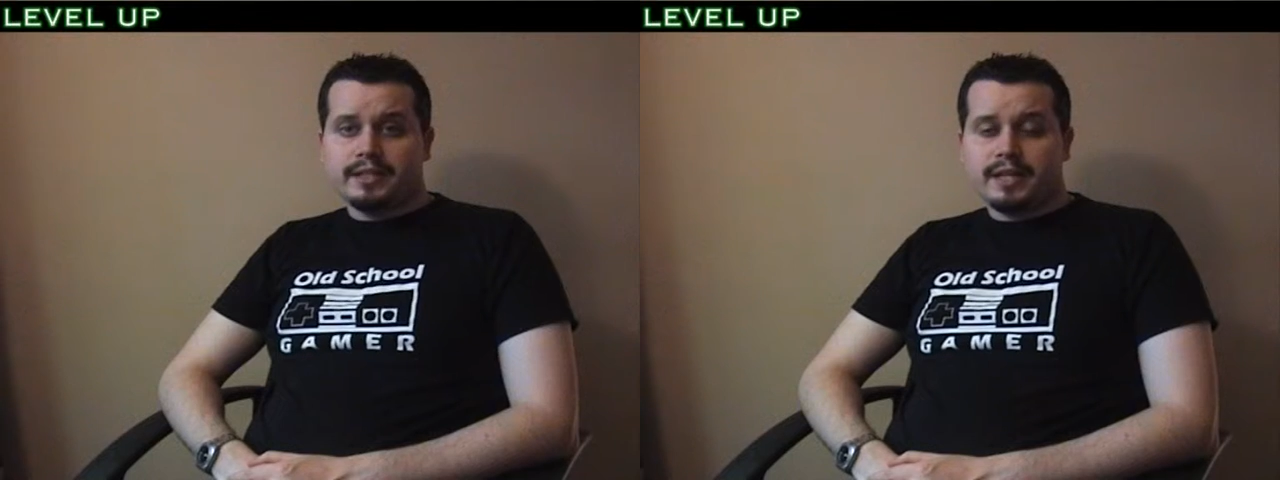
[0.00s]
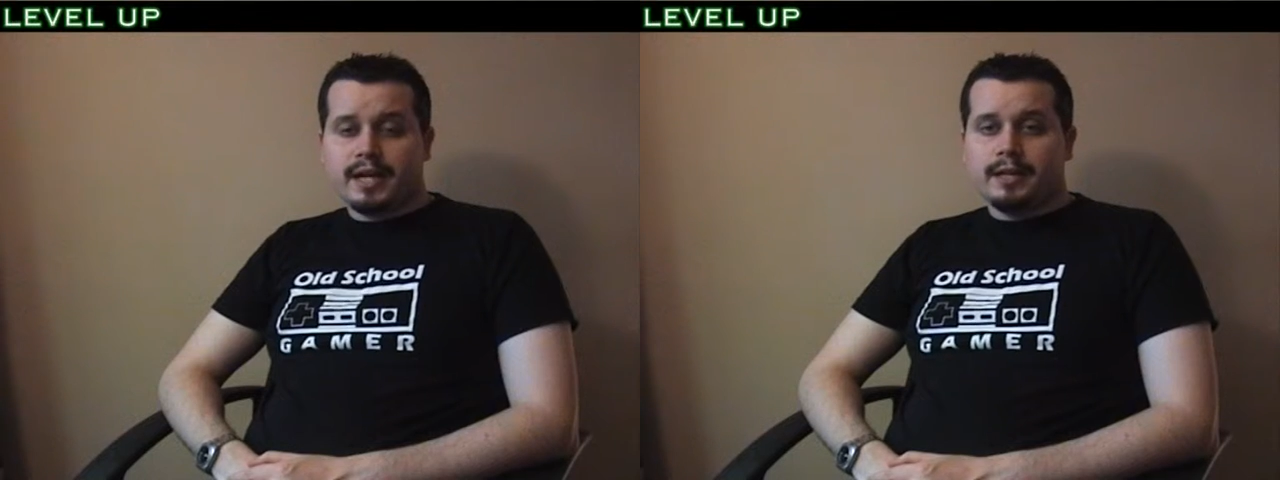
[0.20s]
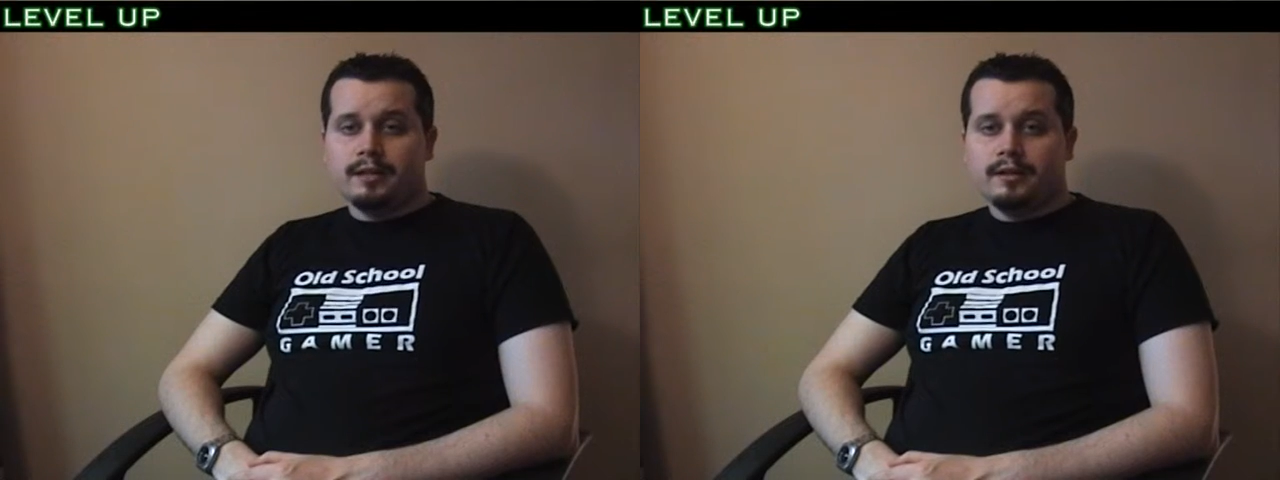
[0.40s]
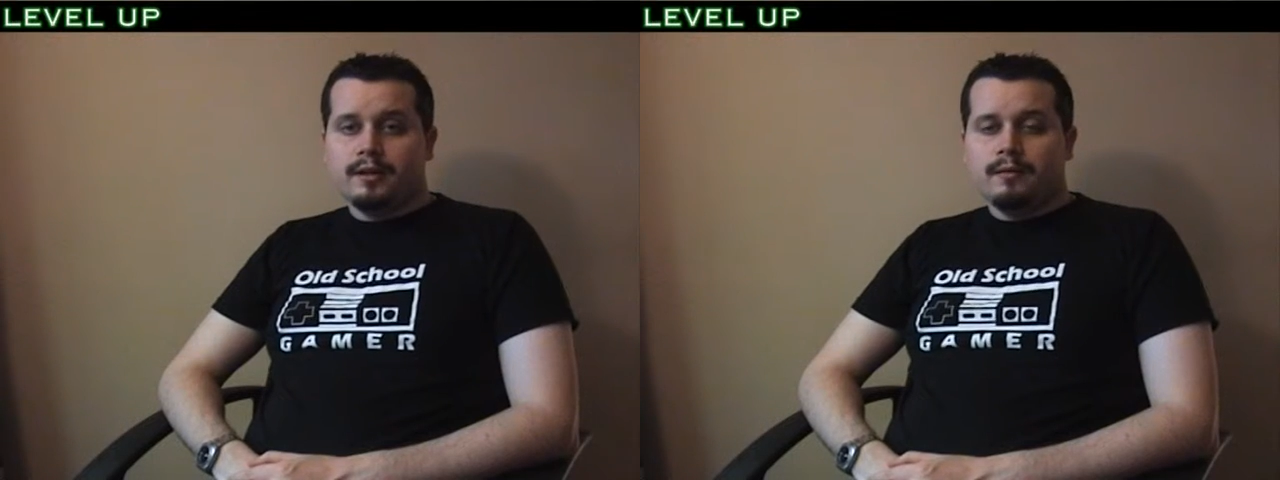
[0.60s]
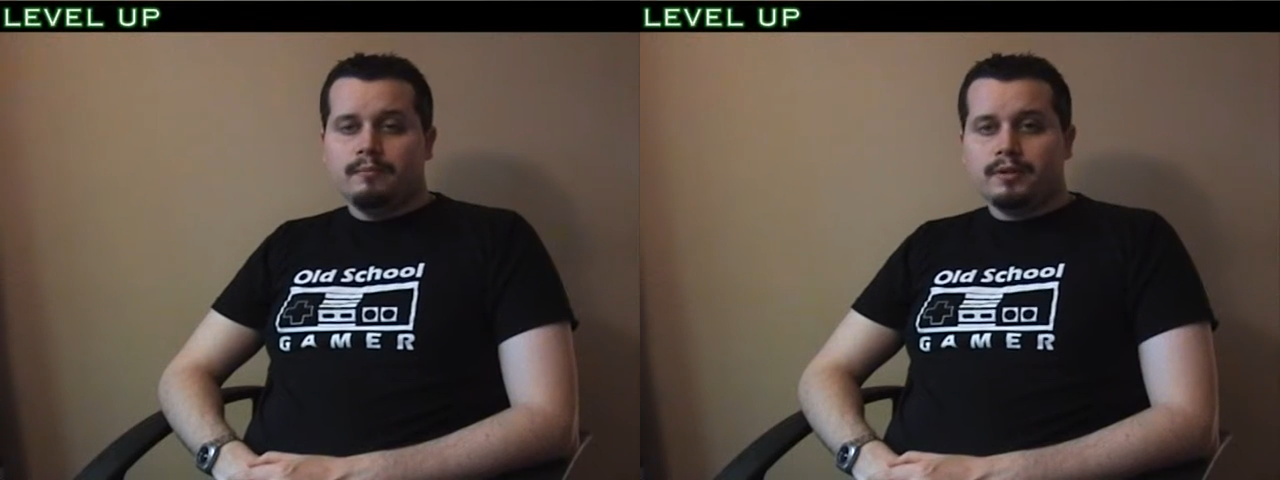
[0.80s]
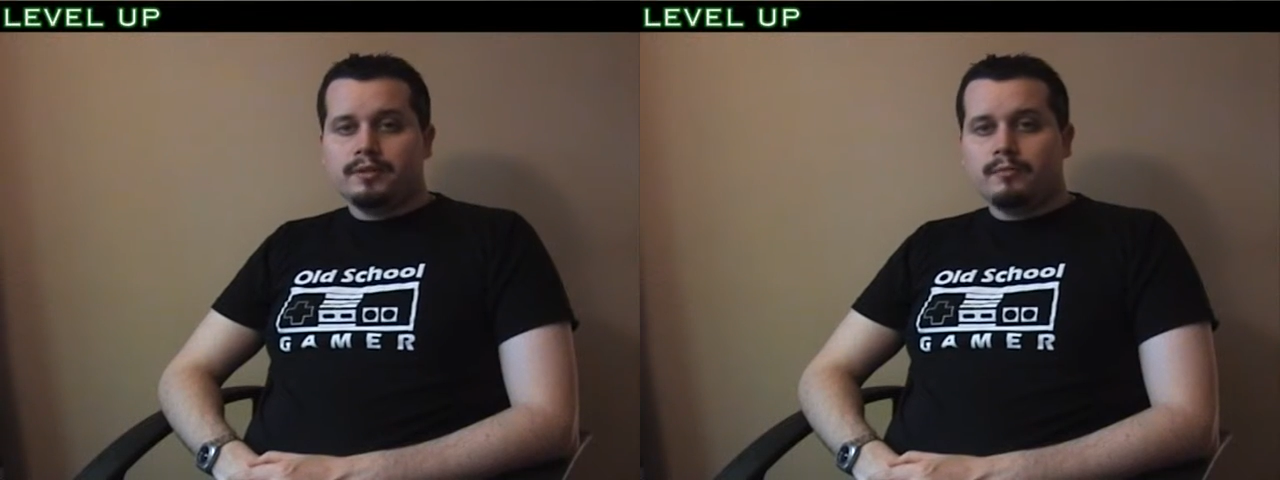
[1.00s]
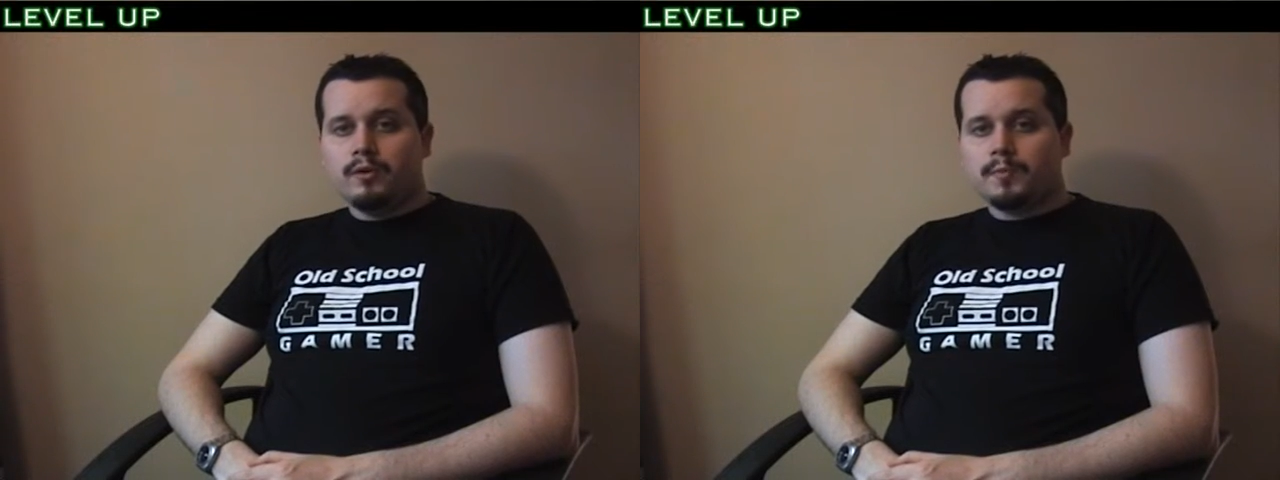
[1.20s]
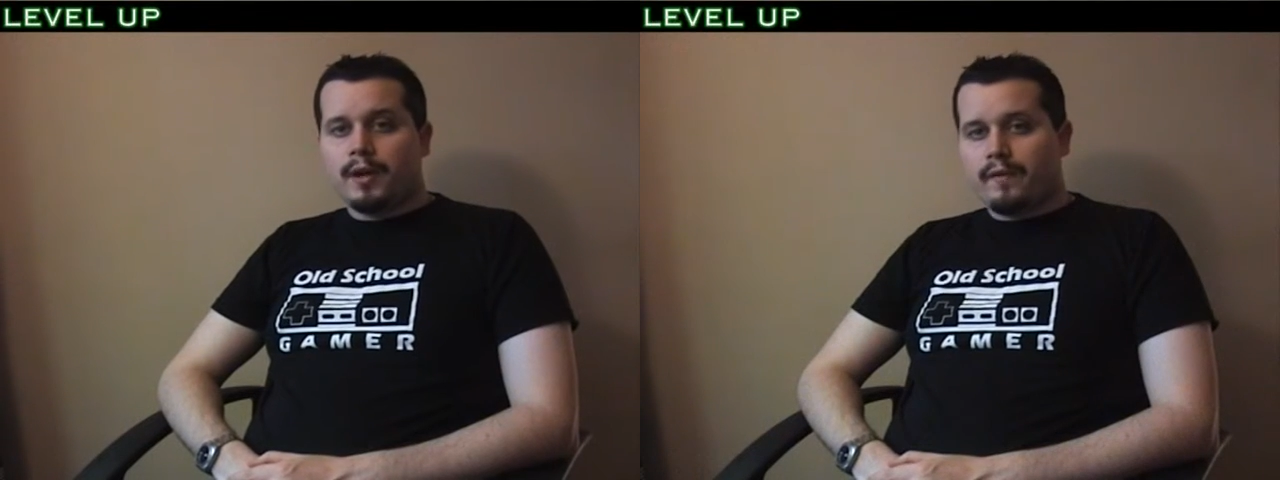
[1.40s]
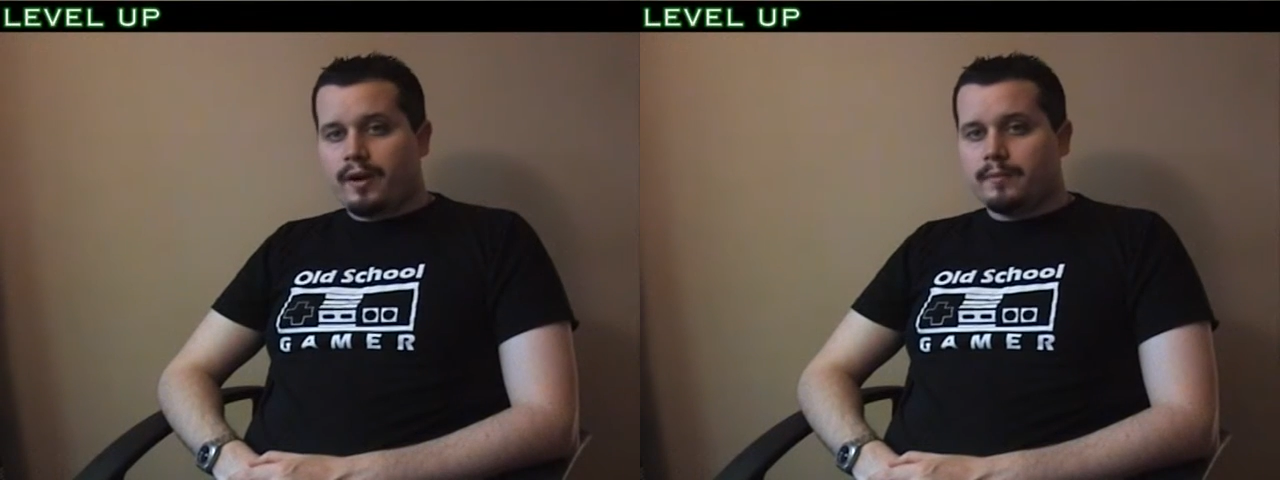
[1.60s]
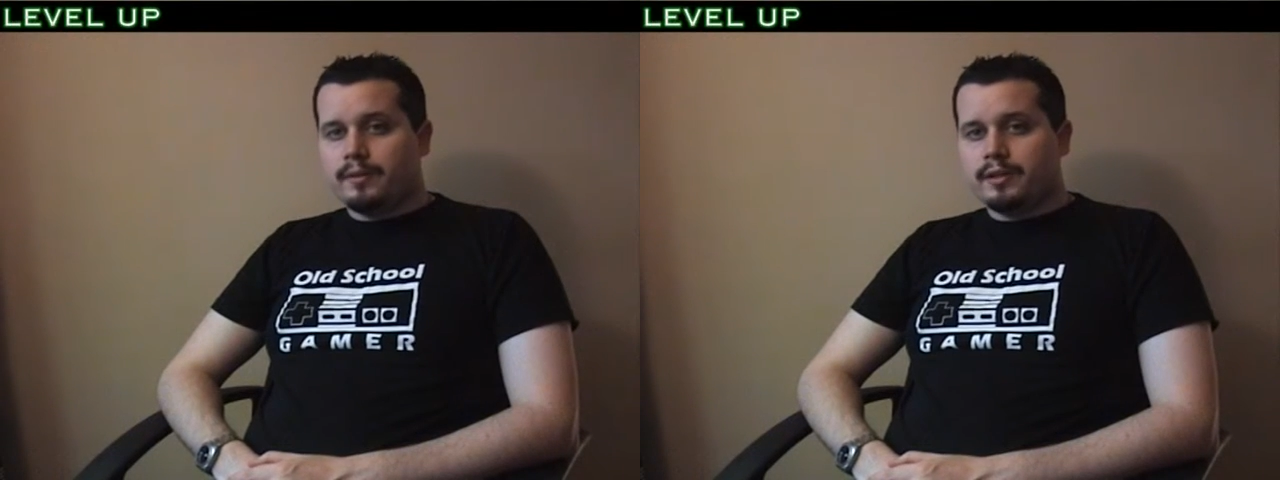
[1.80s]
today, but it was the multiplayer
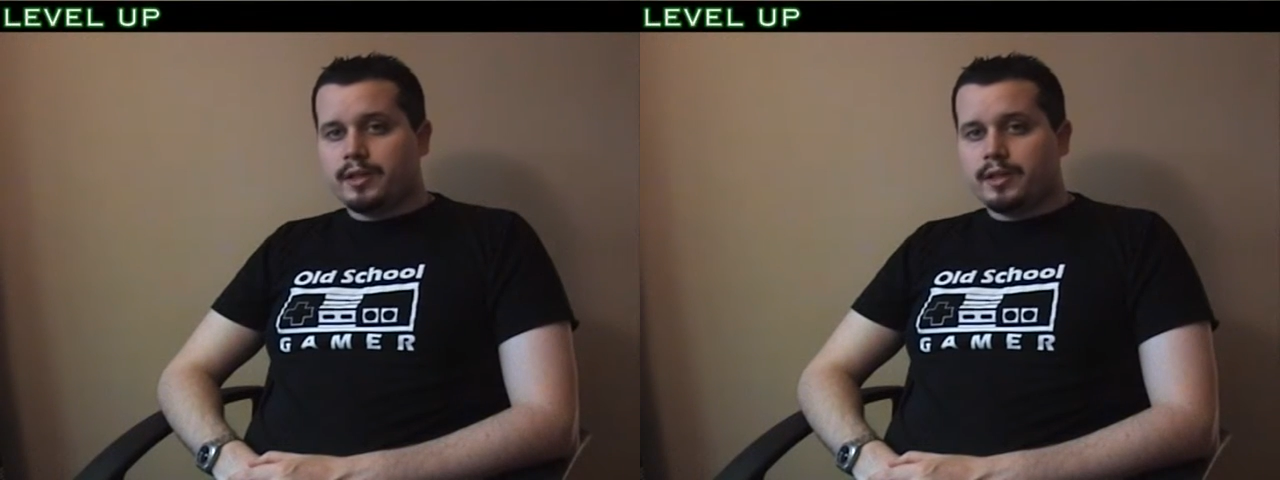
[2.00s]
element that